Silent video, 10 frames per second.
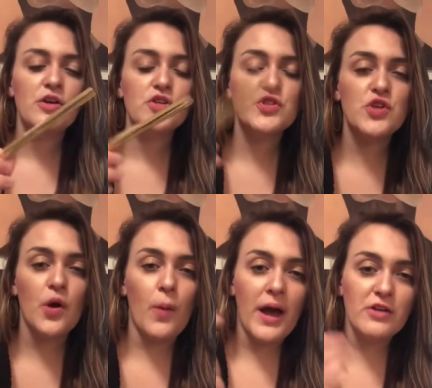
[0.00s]
so
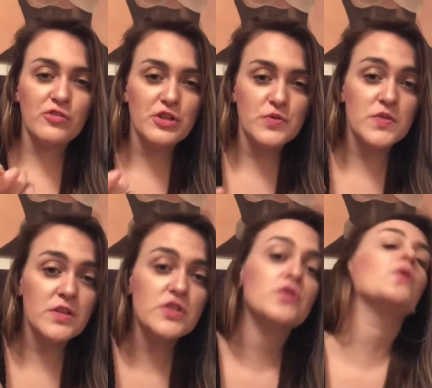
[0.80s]
I actually used
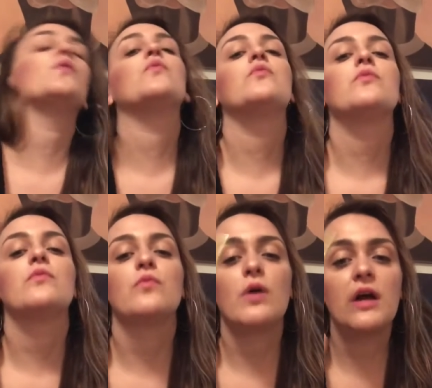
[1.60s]
this. So
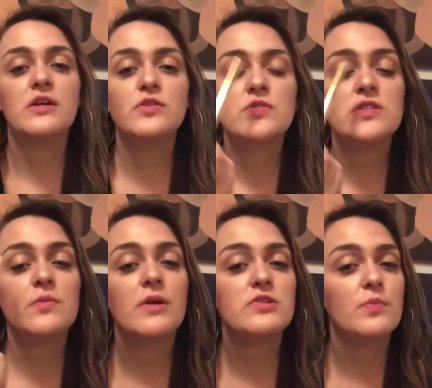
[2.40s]
what I used to
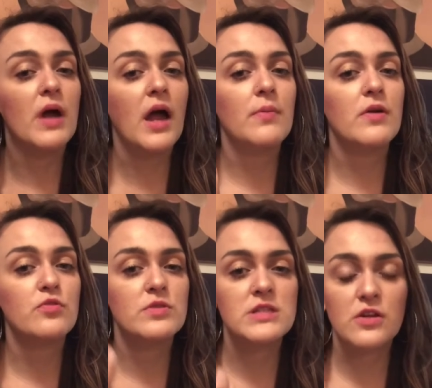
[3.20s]
pencil my eyebrows
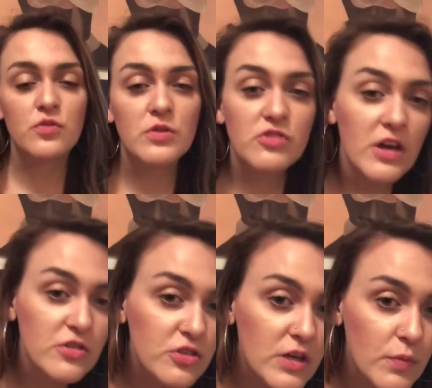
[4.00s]
was this, which
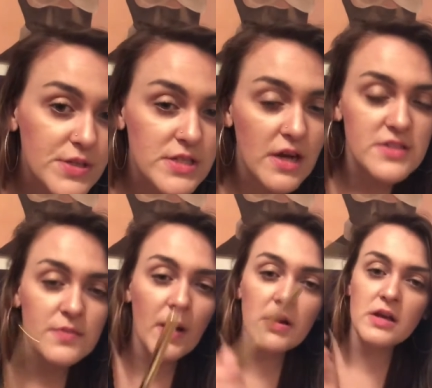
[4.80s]
actually what's nice
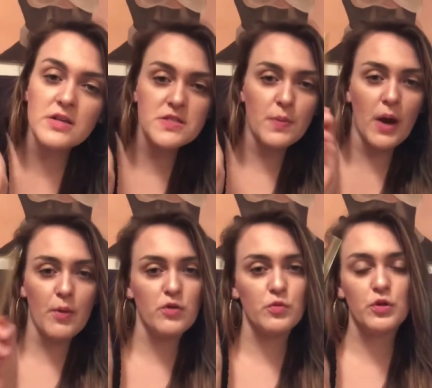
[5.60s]
about it is my
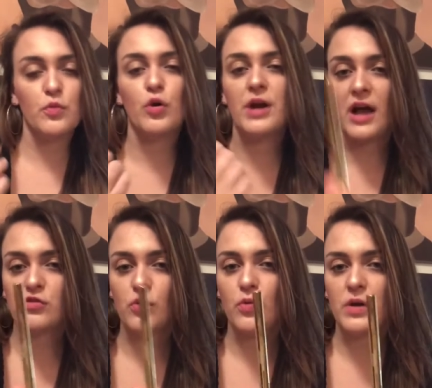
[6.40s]
eyebrows will look more
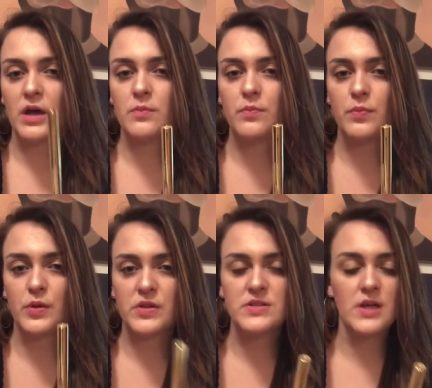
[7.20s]
natural when I put
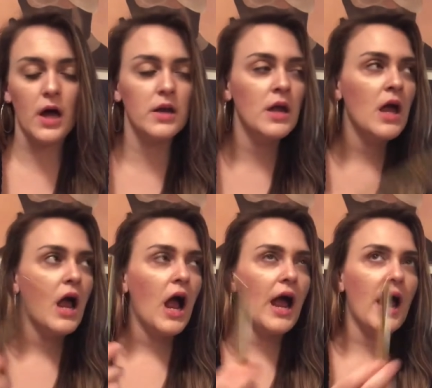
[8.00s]
this on.
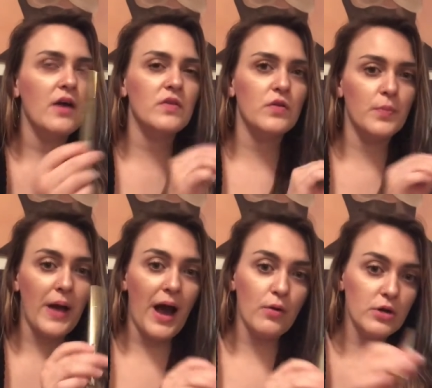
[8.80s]
I have another
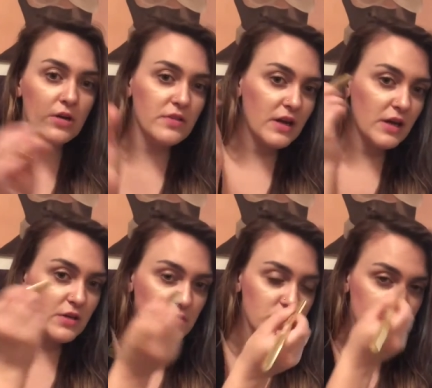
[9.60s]
powder that I
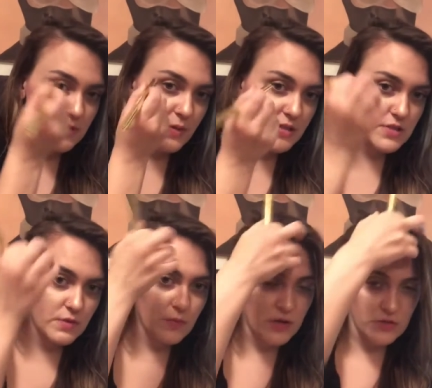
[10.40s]
use to pencil
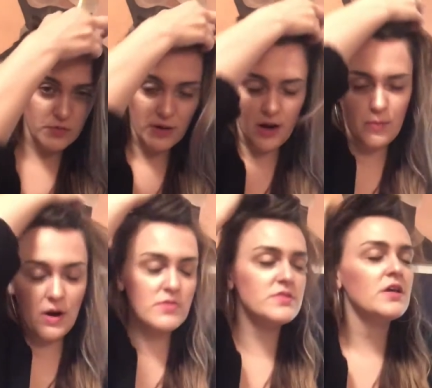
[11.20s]
in when I do my
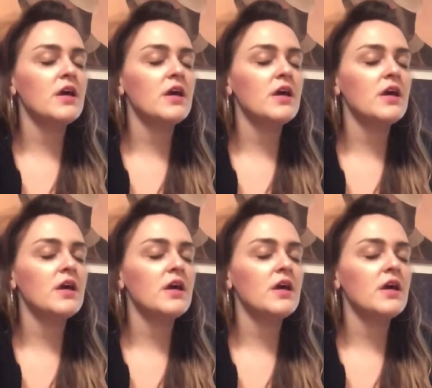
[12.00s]
eyebrows,